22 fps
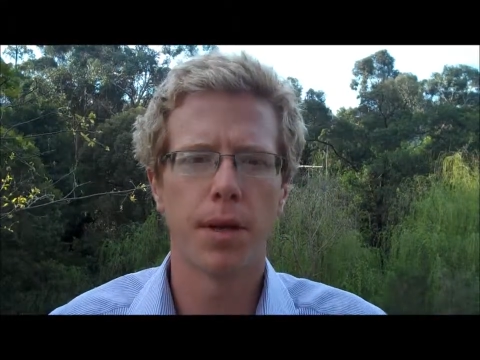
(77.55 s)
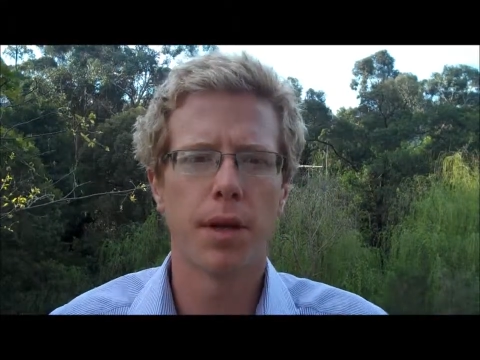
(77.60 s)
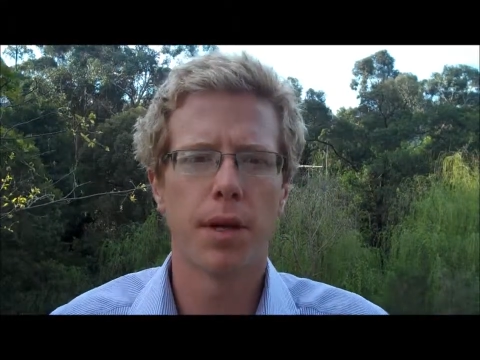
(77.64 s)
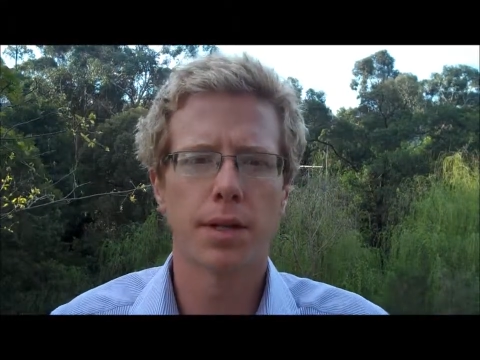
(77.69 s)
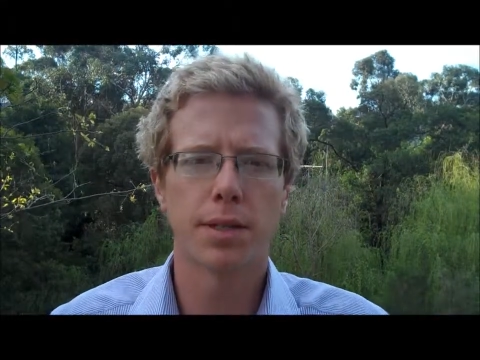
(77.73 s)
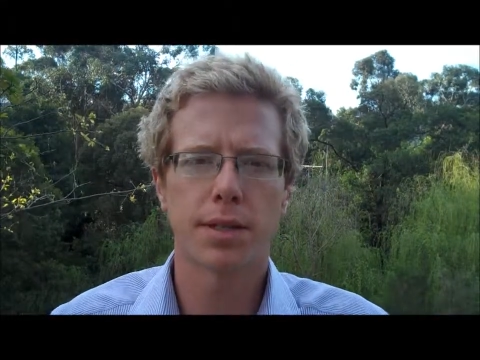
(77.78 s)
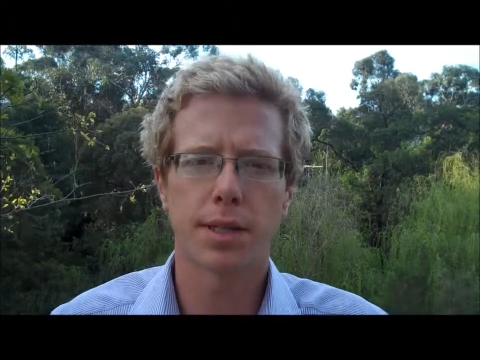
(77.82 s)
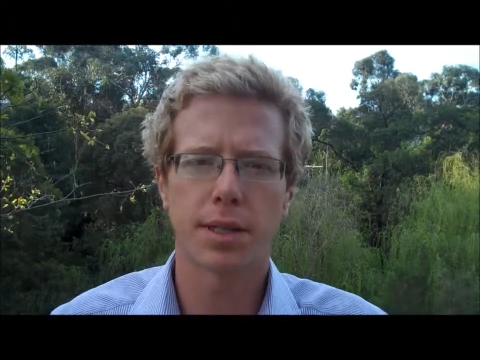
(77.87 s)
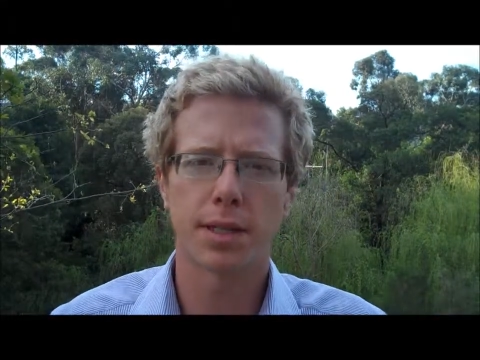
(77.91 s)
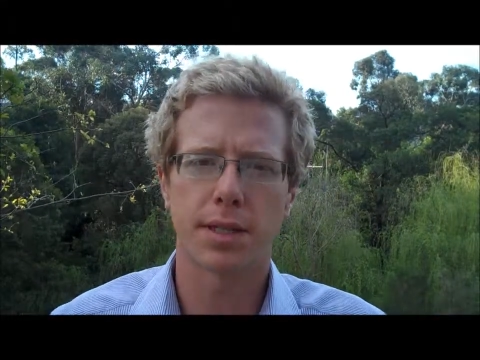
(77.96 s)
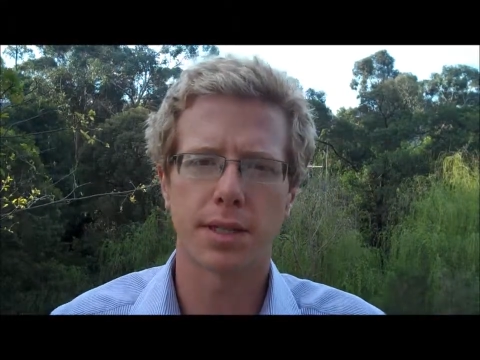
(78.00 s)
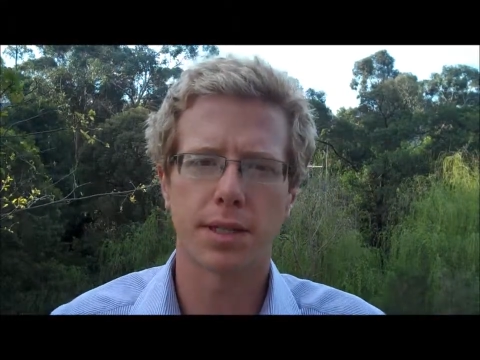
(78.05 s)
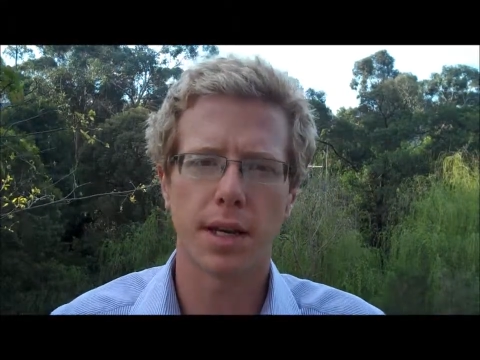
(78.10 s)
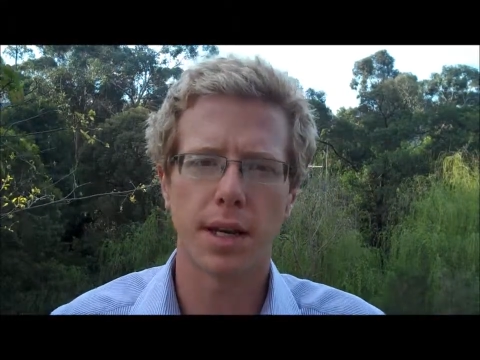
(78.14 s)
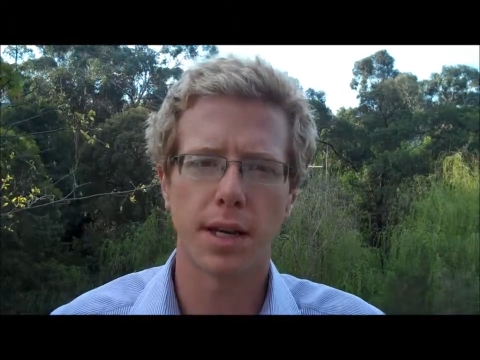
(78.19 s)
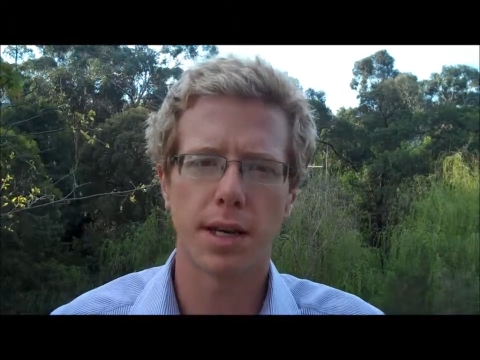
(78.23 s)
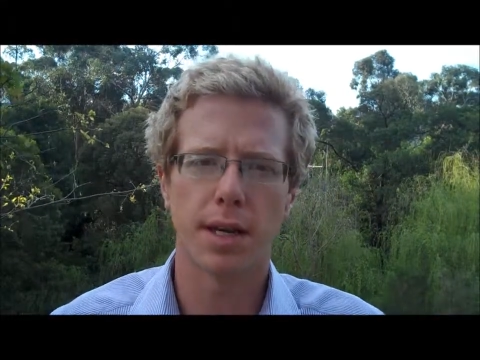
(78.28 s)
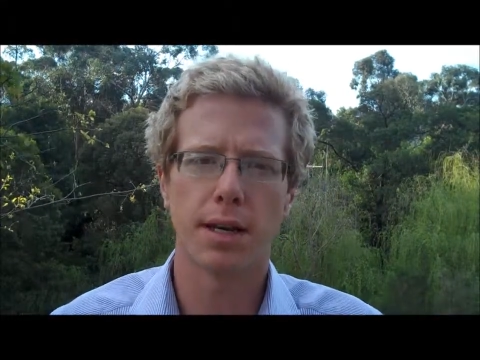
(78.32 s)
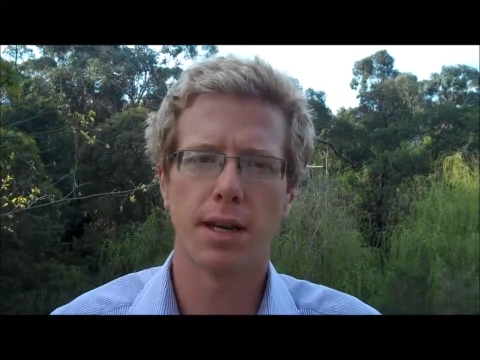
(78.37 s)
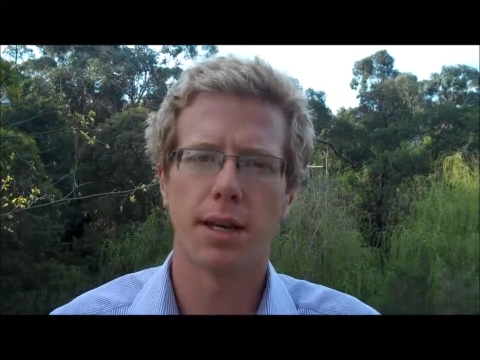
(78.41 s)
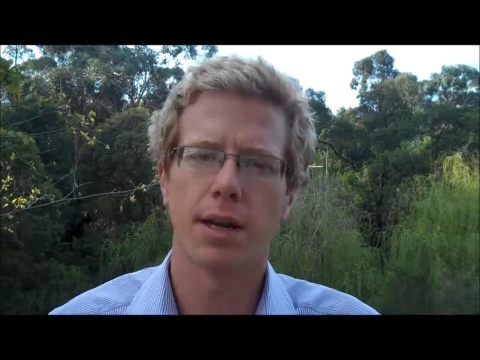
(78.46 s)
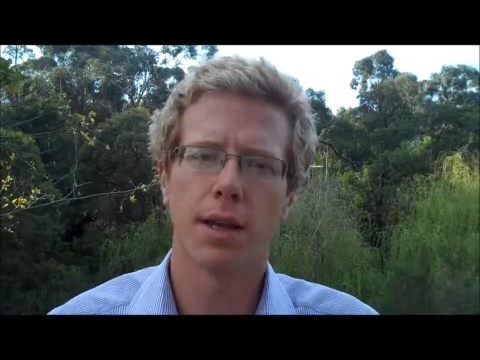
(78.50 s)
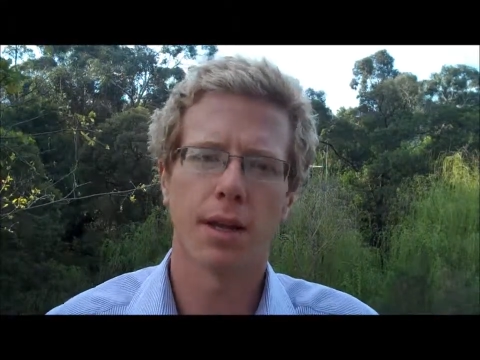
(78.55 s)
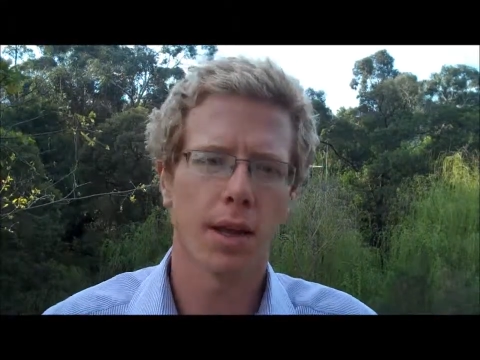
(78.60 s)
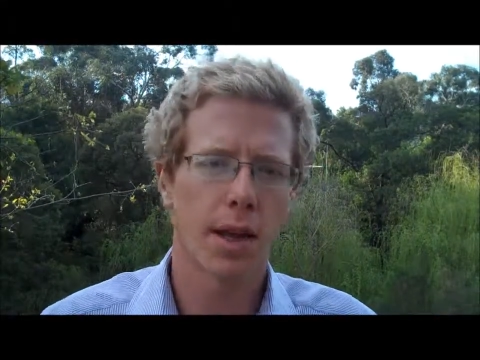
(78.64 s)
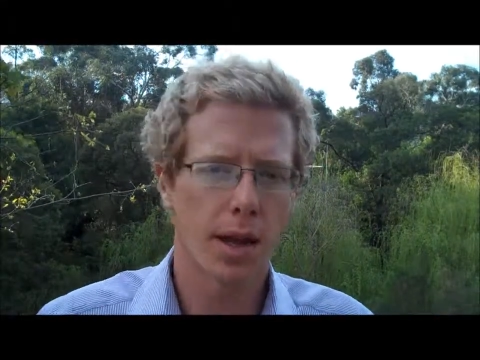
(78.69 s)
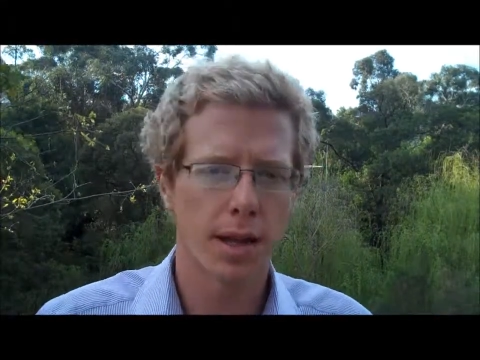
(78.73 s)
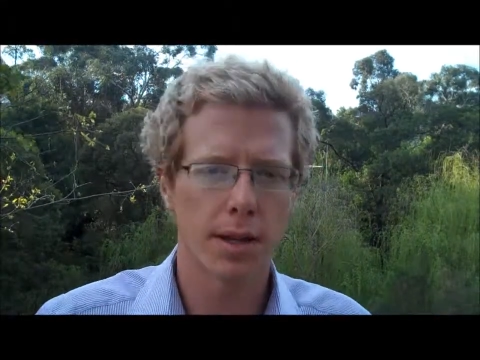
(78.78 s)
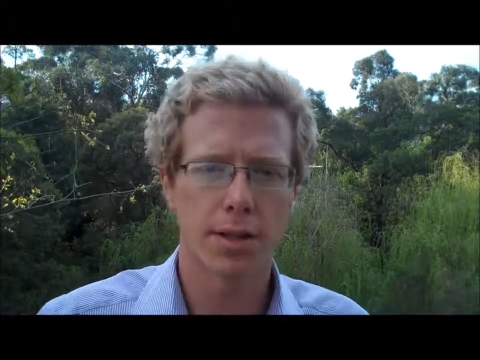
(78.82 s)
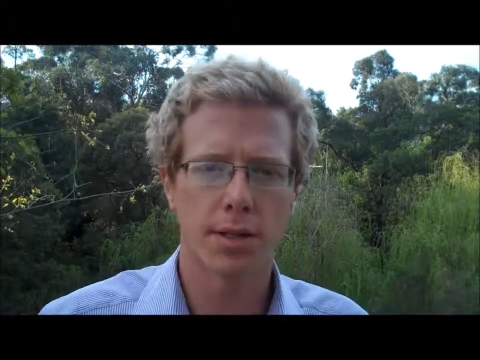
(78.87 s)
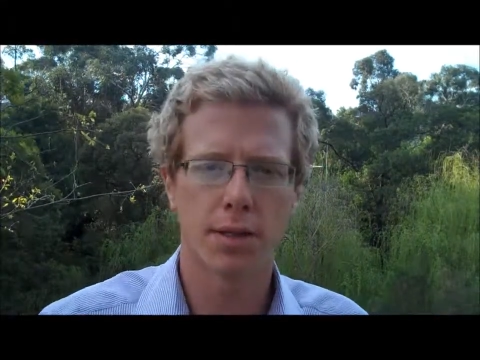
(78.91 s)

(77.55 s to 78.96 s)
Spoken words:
succeed and